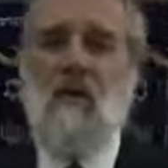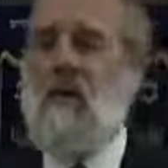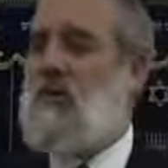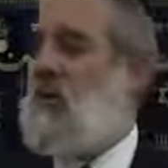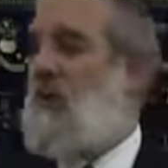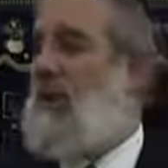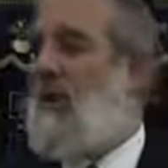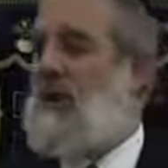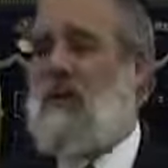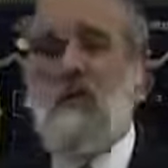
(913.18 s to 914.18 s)
There's two
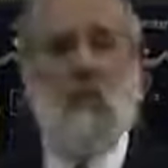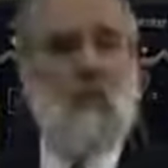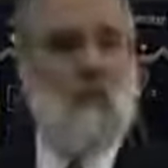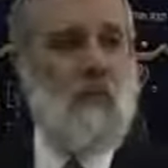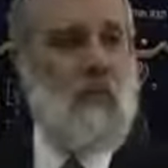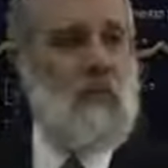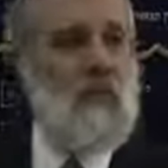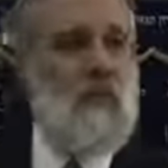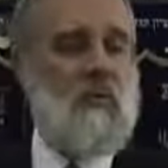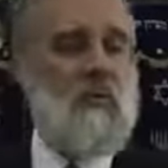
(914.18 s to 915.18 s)
meanings or two
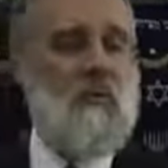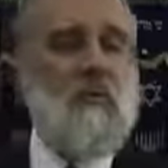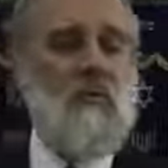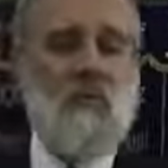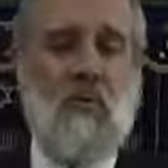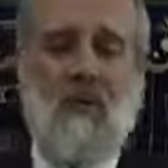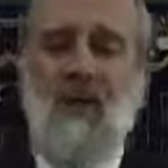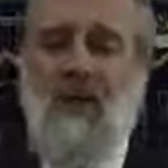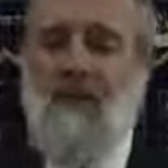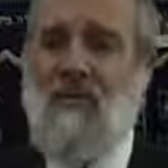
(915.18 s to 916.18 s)
interpretations to this pasuk.
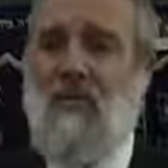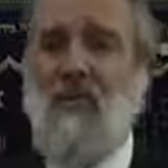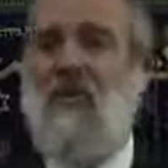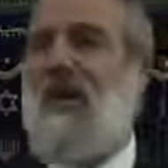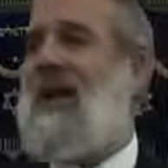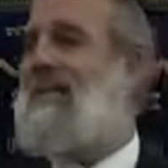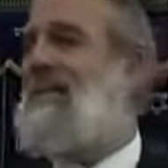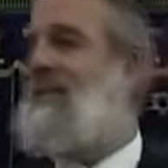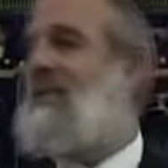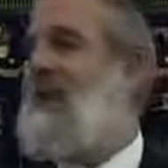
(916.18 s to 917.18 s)
Gomel nafsho ish
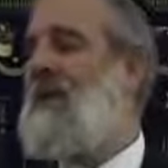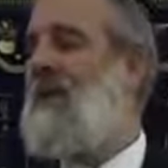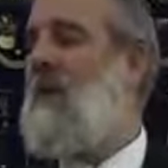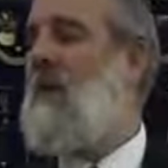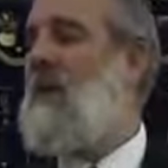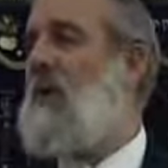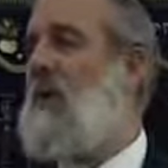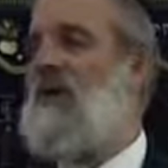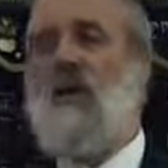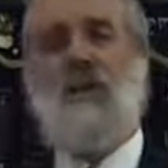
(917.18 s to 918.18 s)
hased means that one
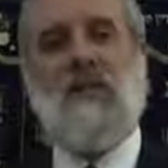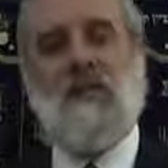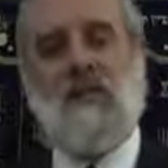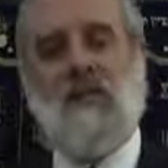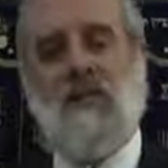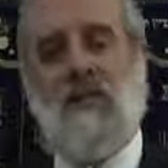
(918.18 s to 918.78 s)
who does